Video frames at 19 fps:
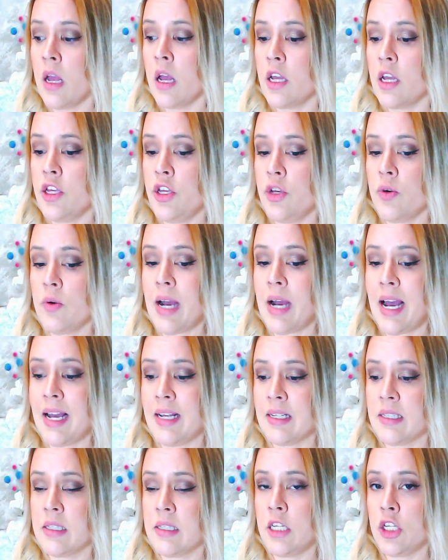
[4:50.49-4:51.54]
you
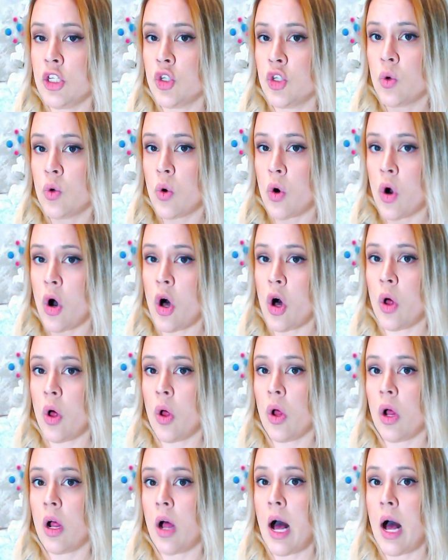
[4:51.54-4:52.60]
guys need to
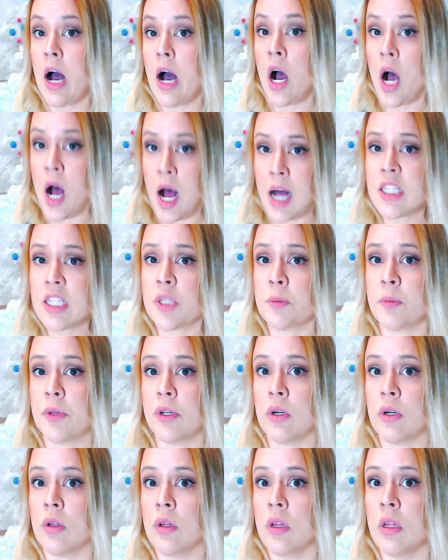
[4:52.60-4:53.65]
call a
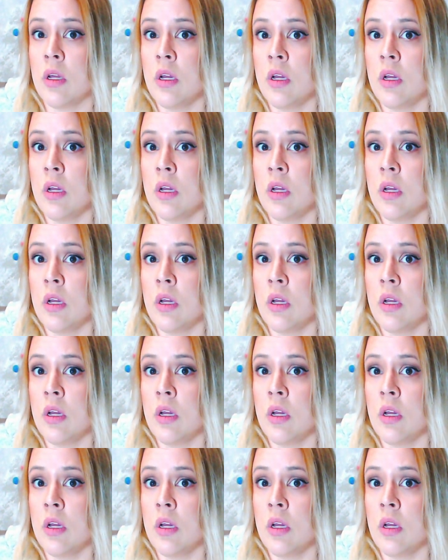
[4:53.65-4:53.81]
hospital